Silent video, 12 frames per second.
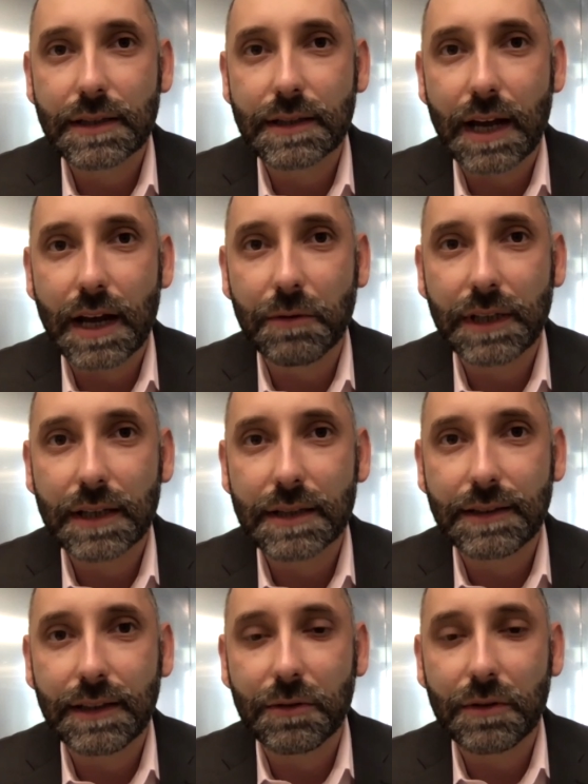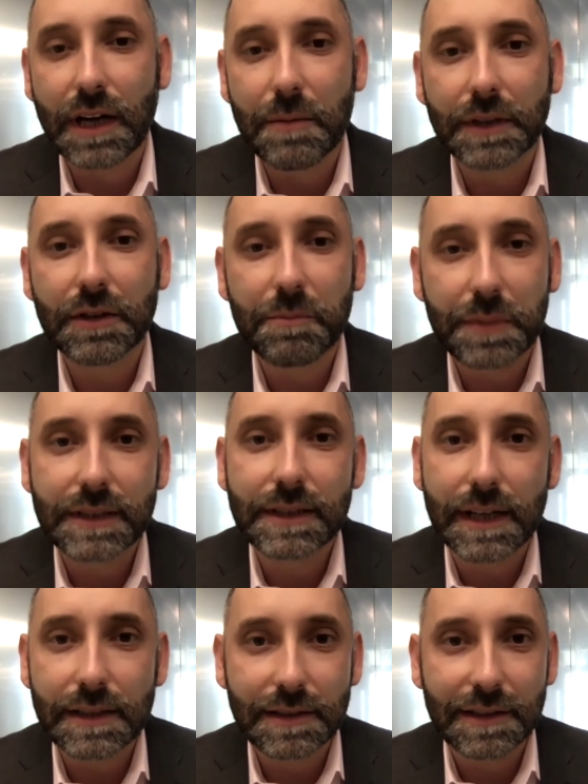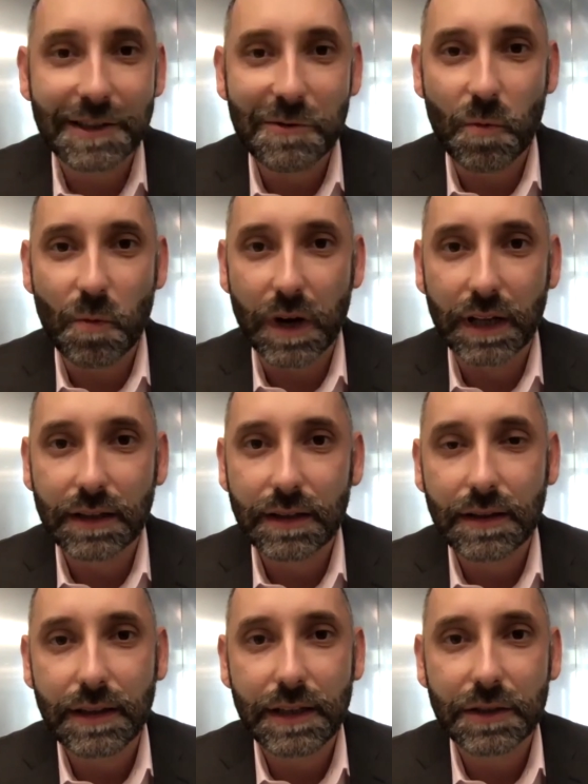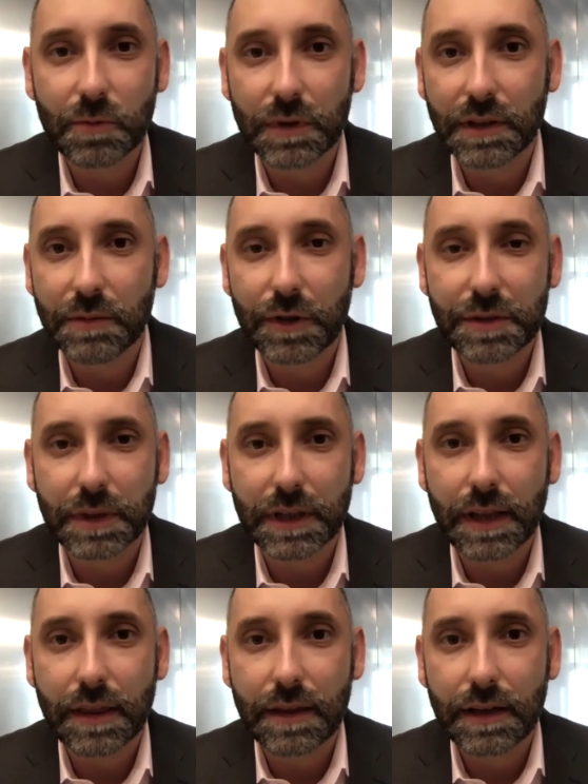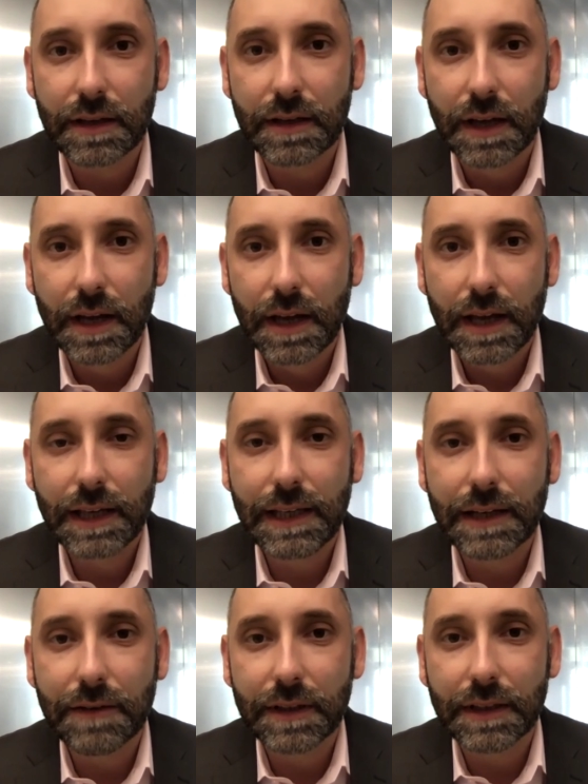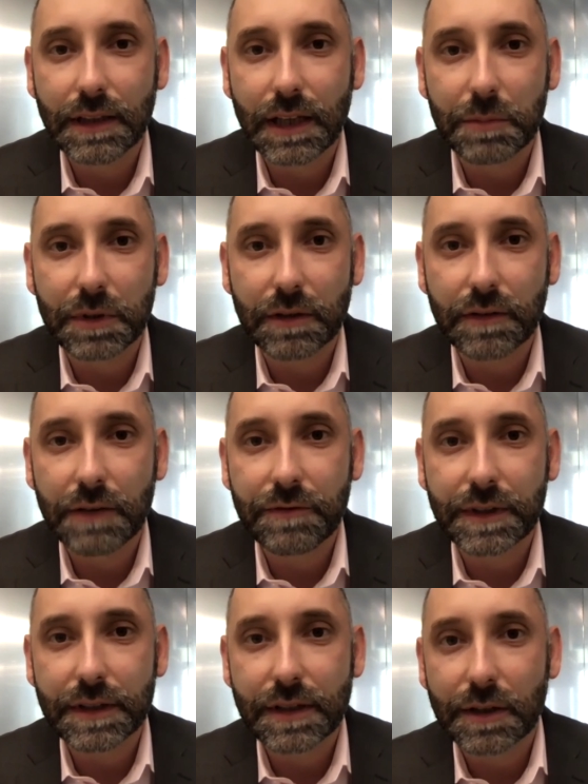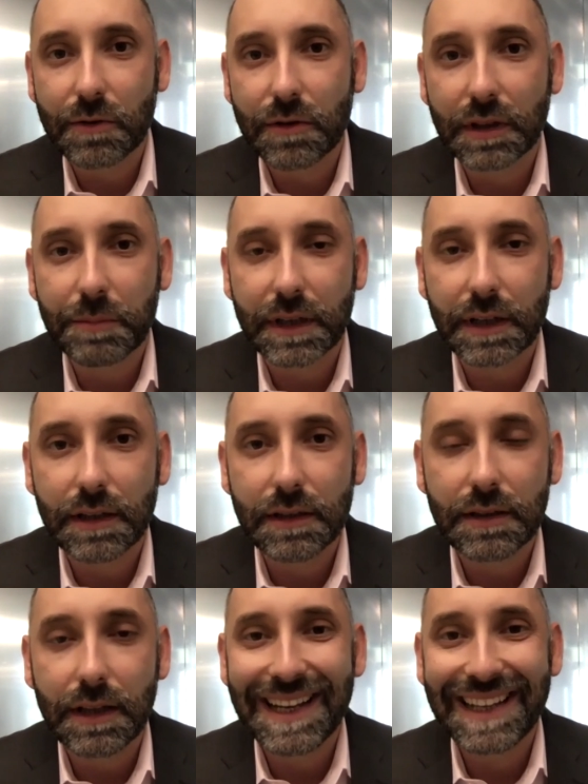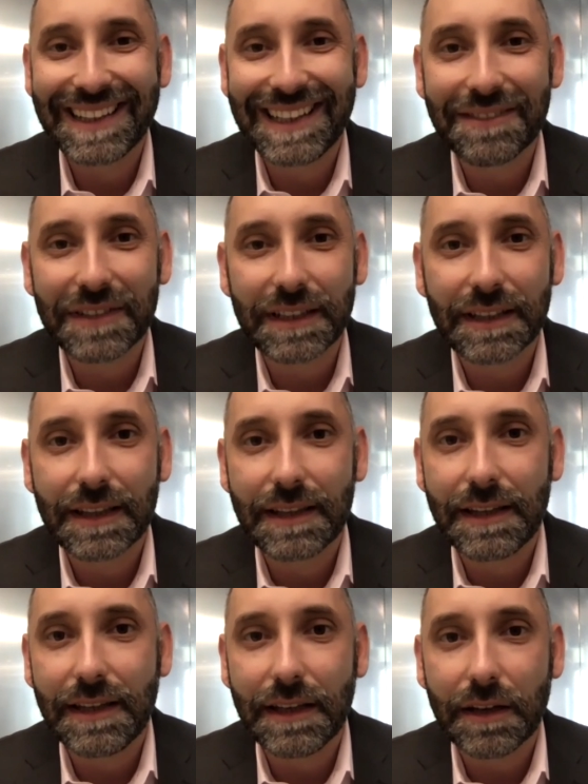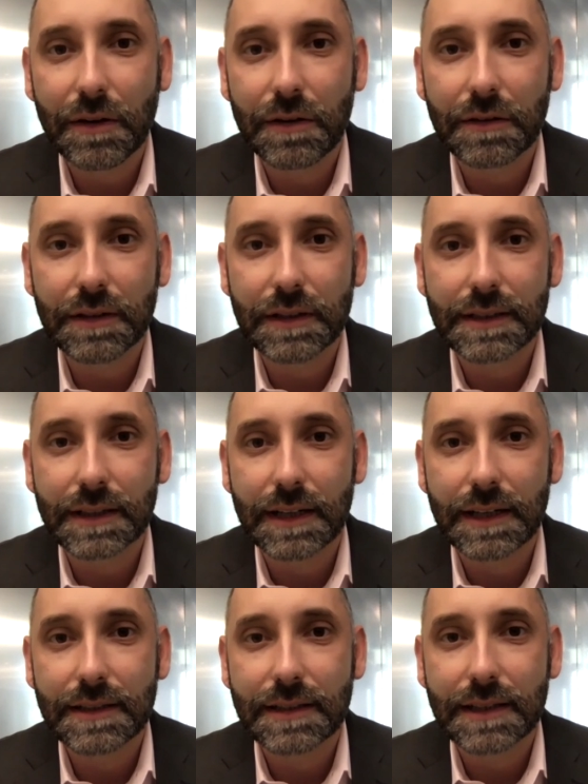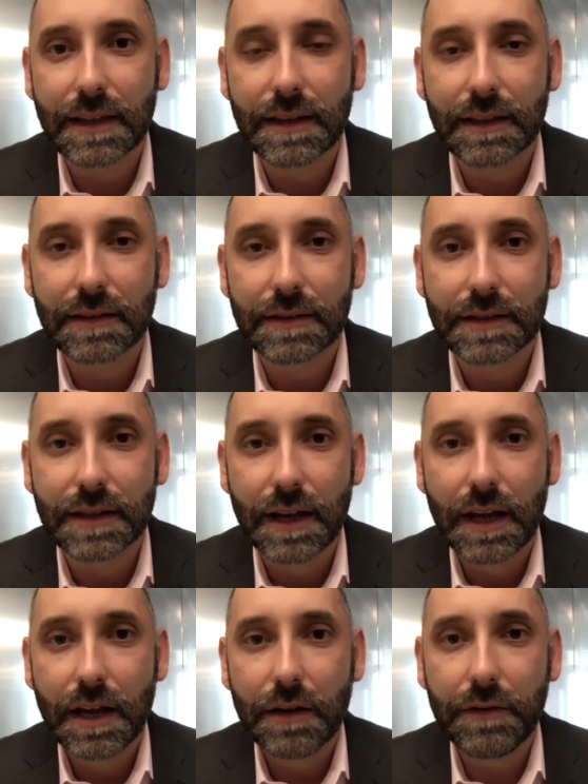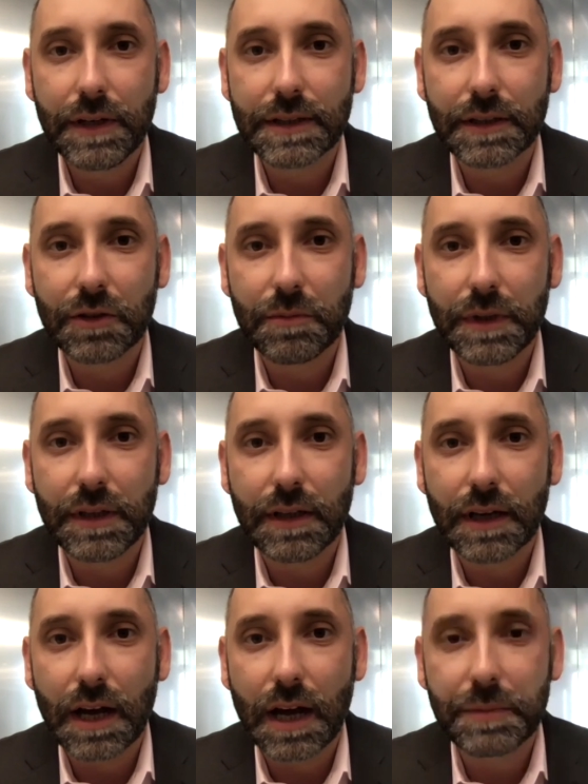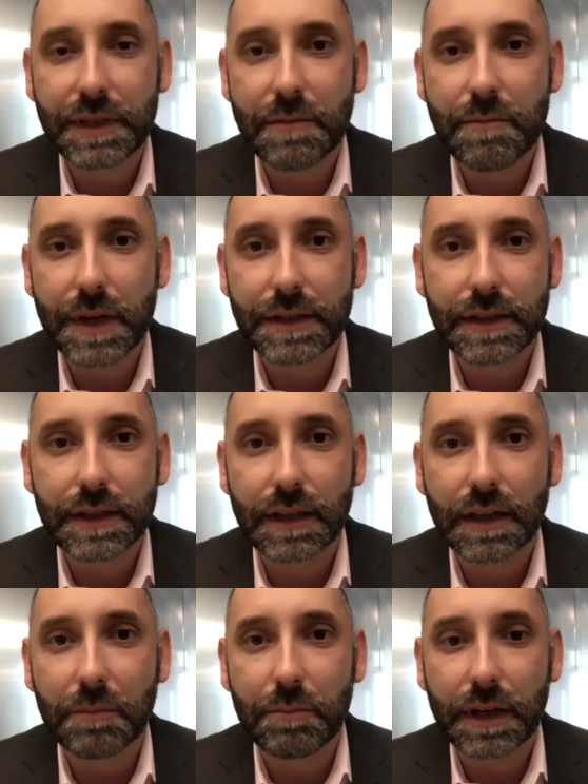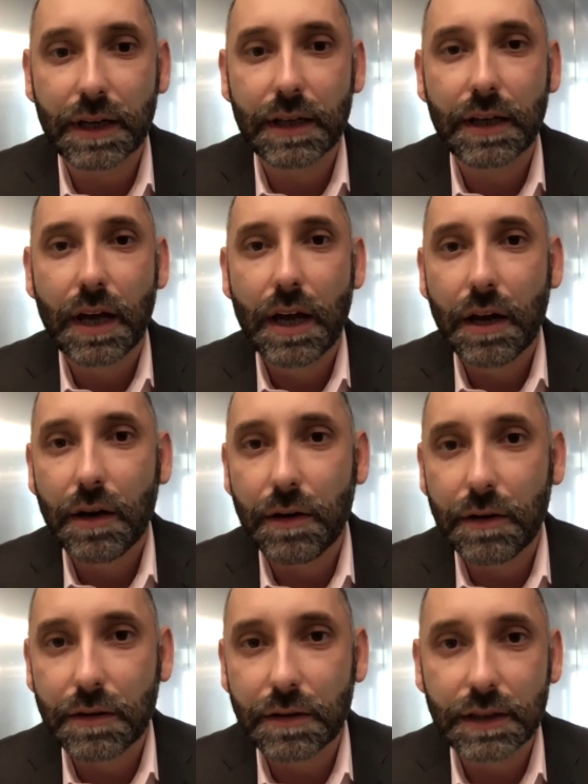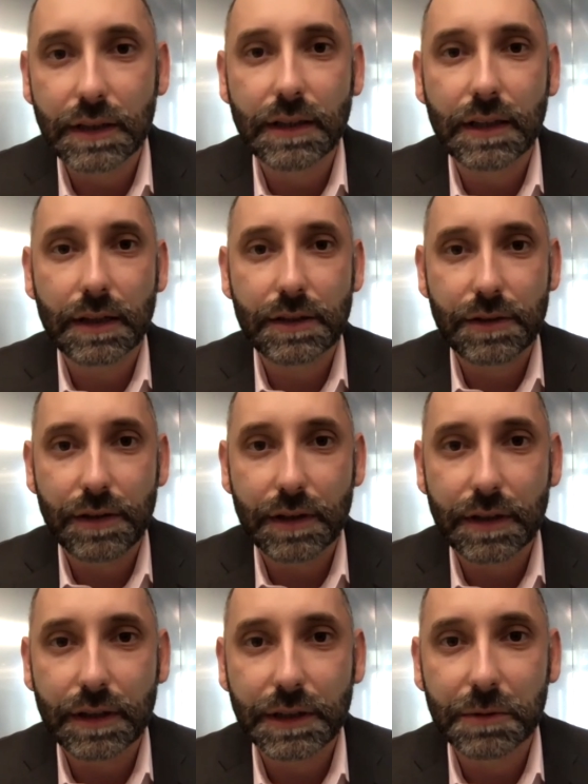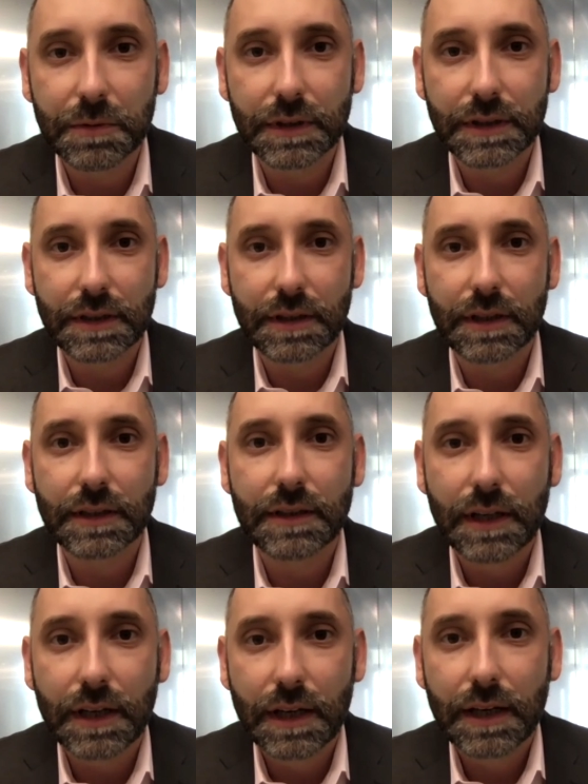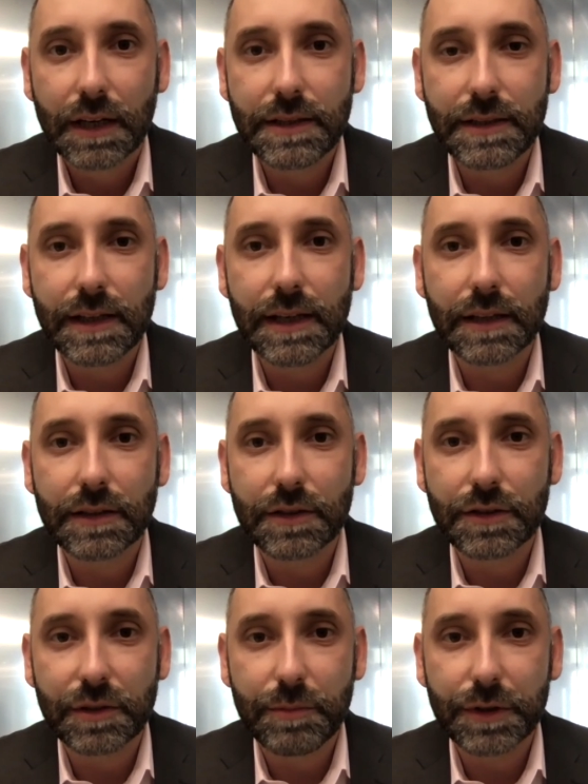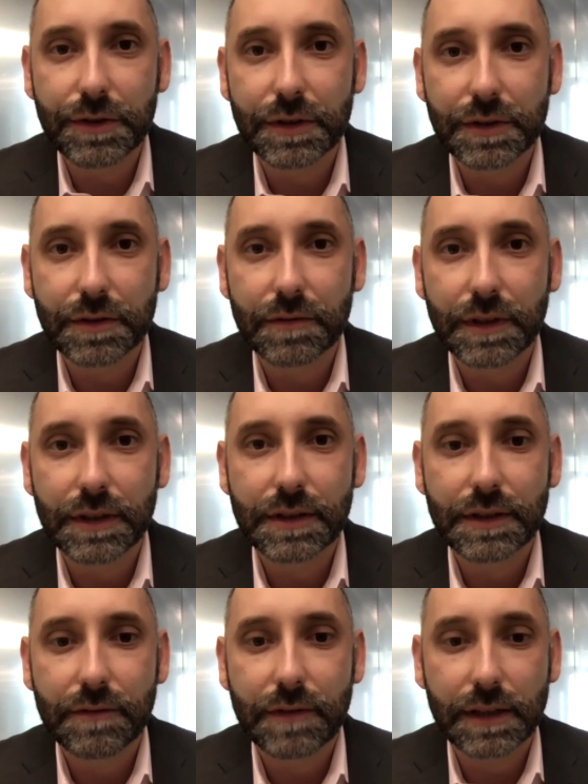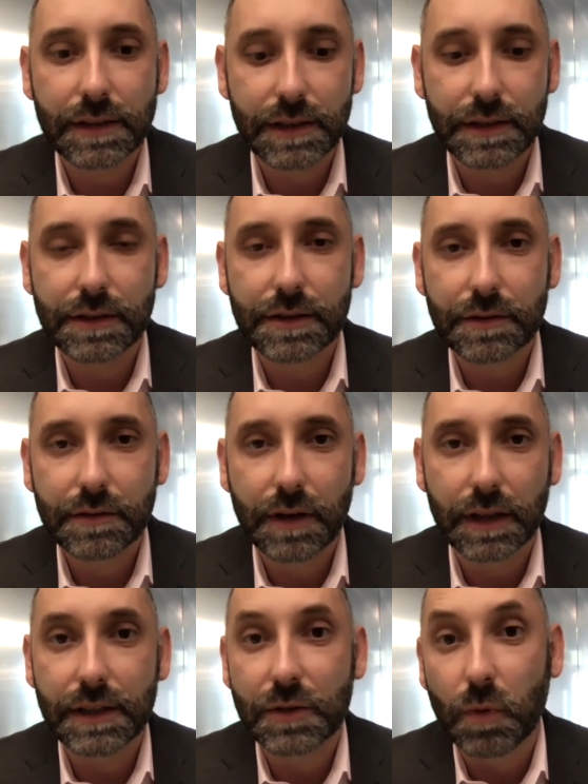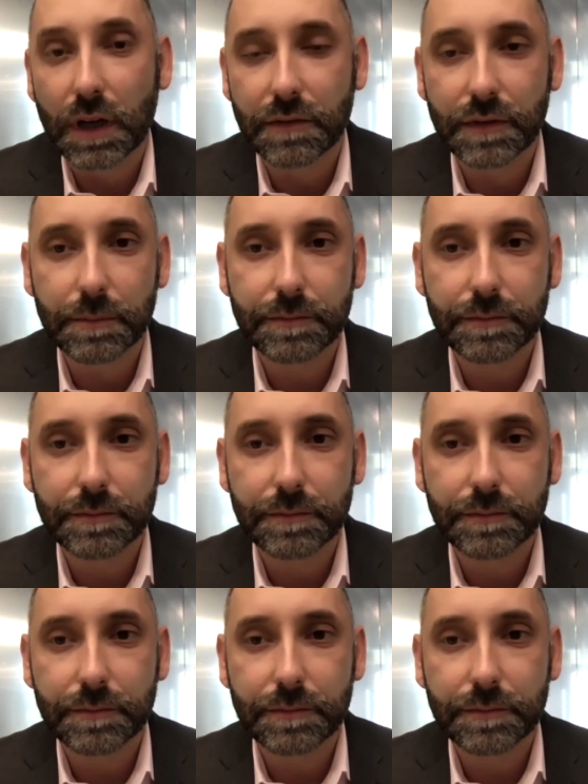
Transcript: I would hesitate to comment on precisely when these will emerge, but I think given the number of efforts that are going in parallel and given the early signs, I think there's reason to be optimistic that by early next year, you will start seeing distributions of these vaccines, at least one of them.